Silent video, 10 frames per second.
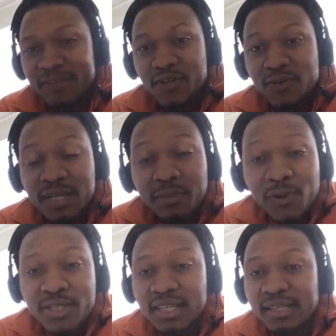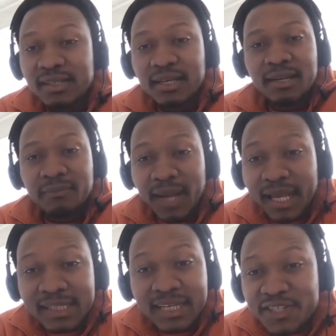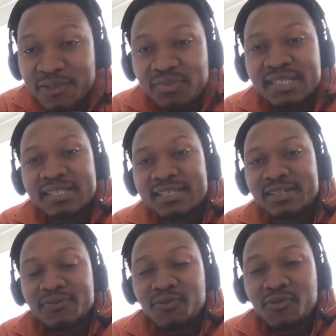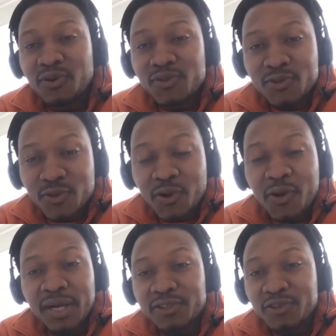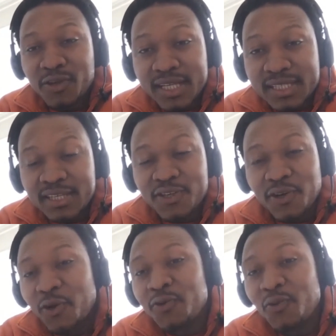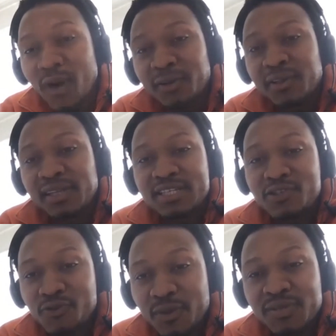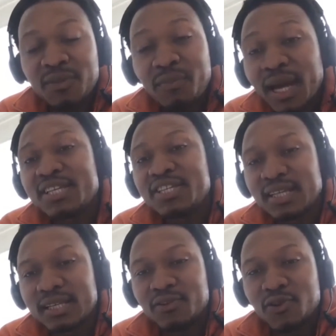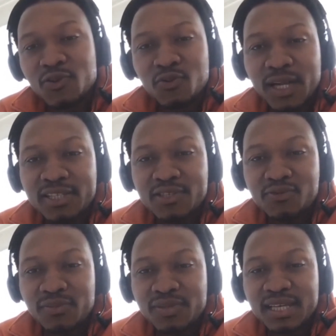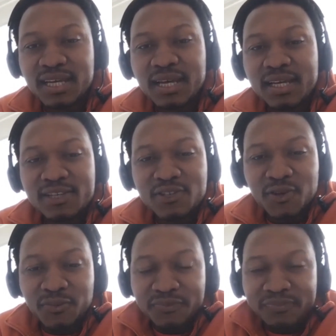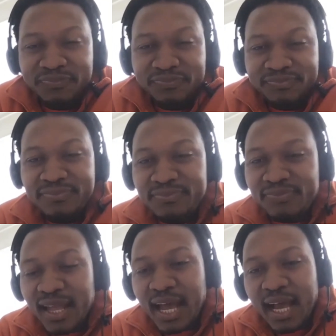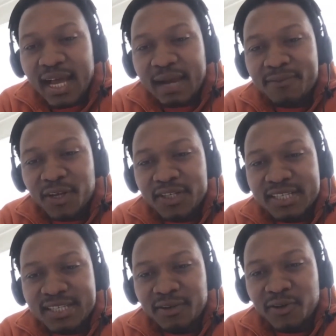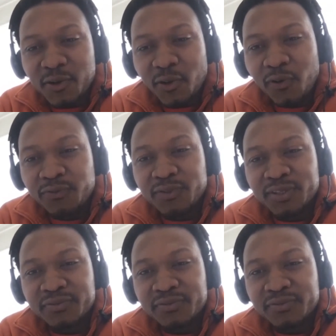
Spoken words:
supporting Black and Asian businesses, we're also talking about creating your own wealth streams and managing those wealth streams. So I'm not necessarily all for the